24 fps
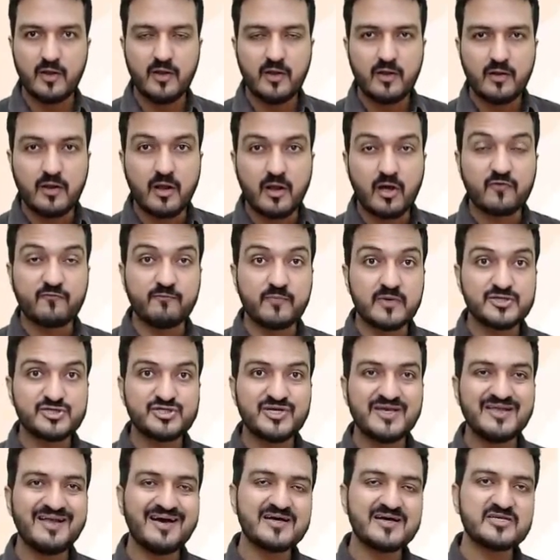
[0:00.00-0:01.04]
Now if
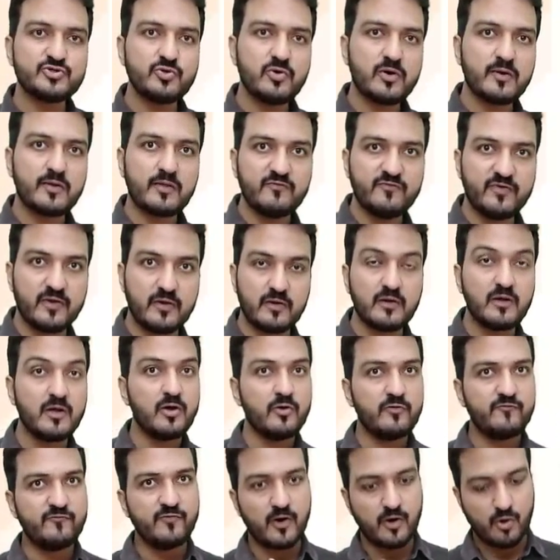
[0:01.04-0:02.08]
machine hours you are given
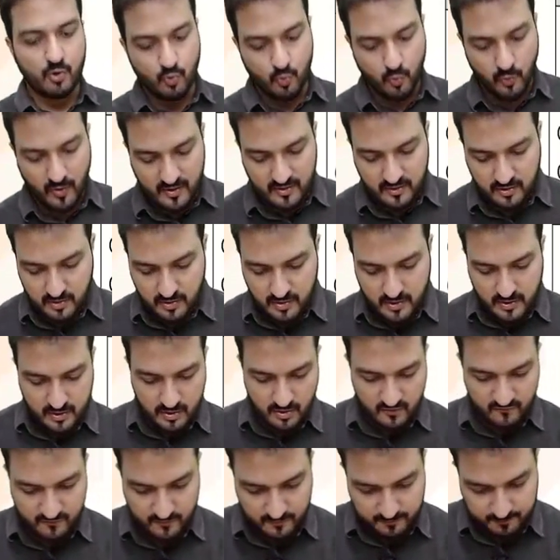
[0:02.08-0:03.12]
for 1 unit
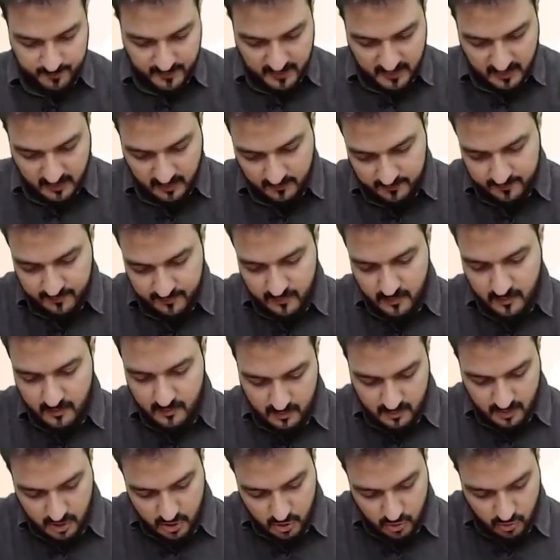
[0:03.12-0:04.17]
of P,
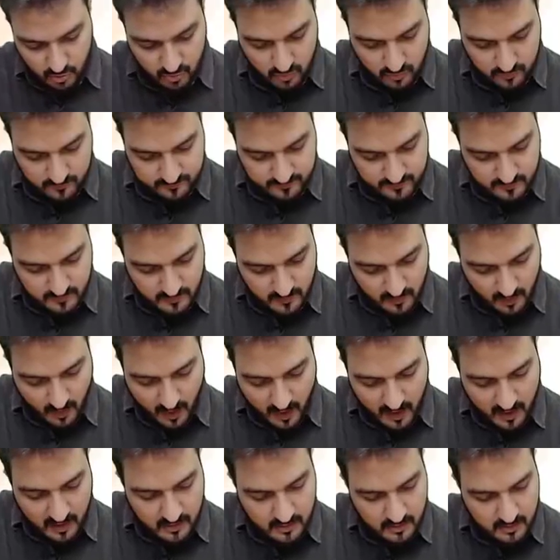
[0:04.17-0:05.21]
Q,
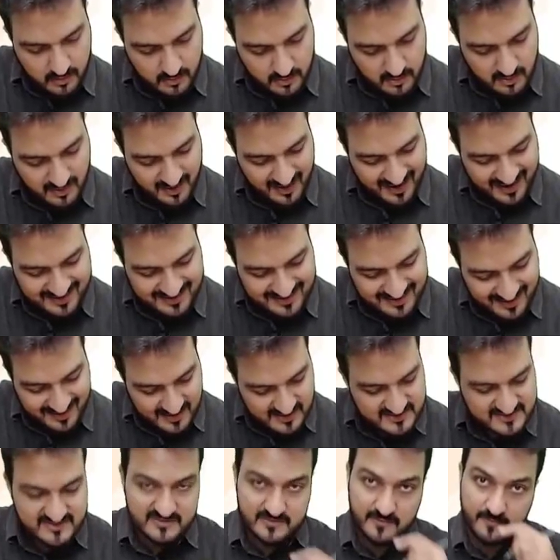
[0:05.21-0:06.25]
R and
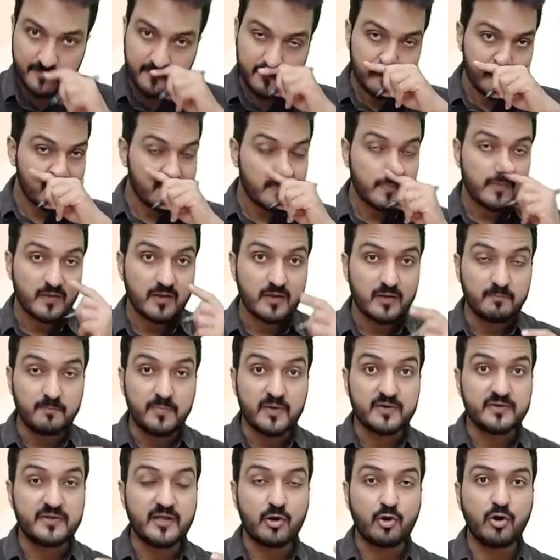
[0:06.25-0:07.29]
S,
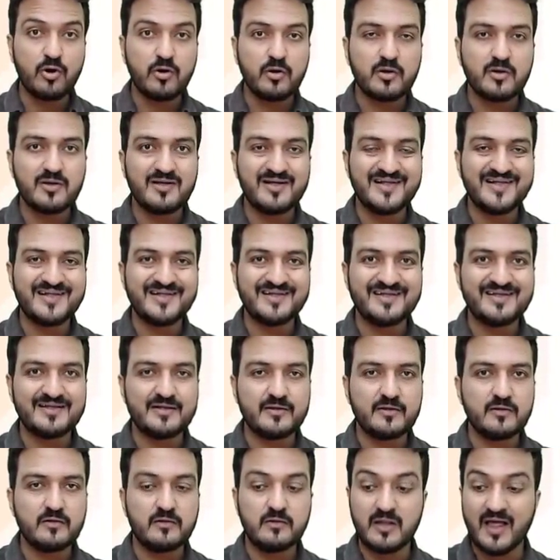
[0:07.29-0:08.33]
but
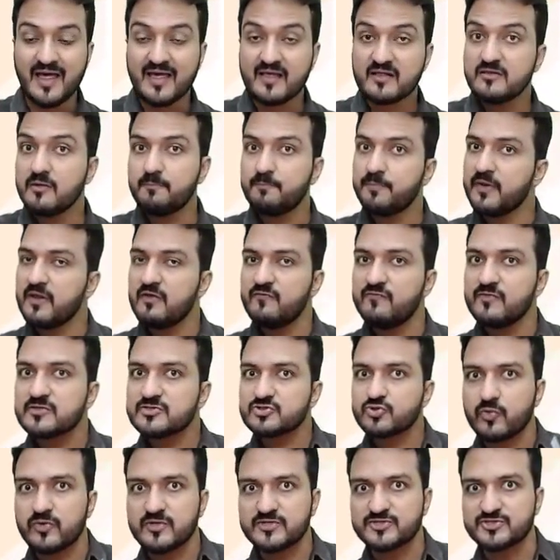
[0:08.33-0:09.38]
like the previous
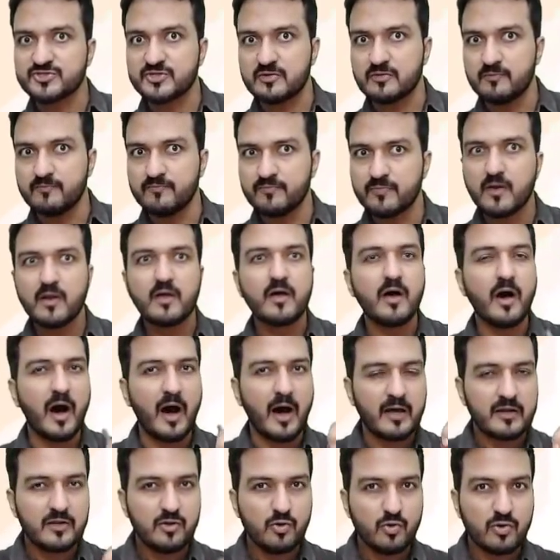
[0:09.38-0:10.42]
question, are
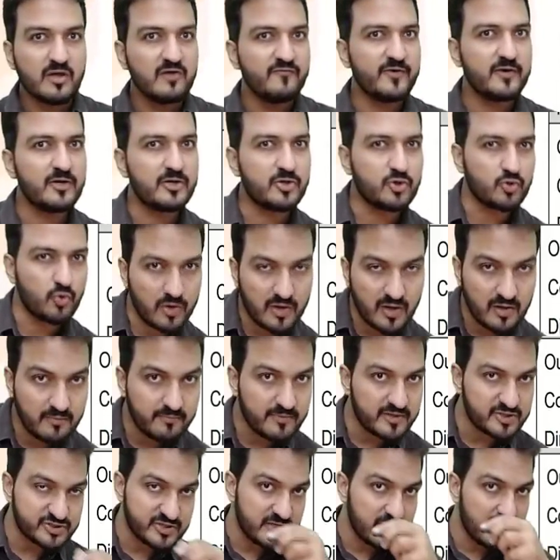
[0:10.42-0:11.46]
you given a total
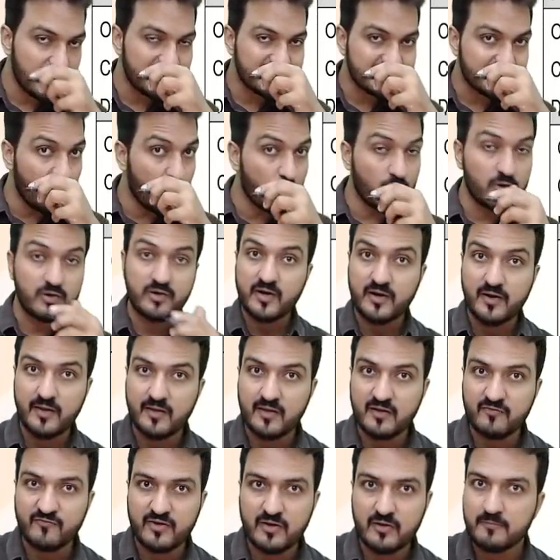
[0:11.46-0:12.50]
machine hours already
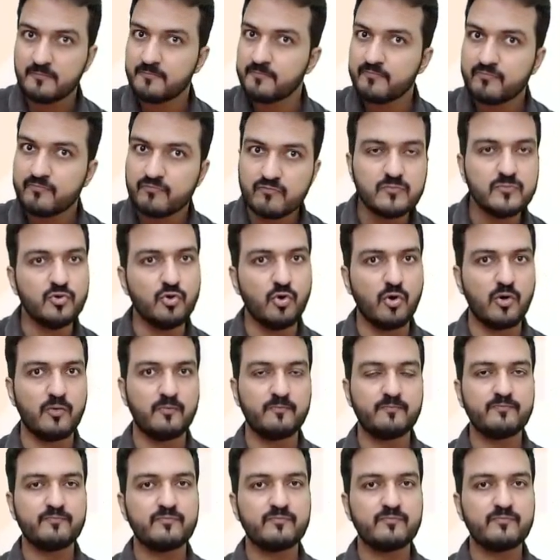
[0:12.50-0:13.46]
given? No.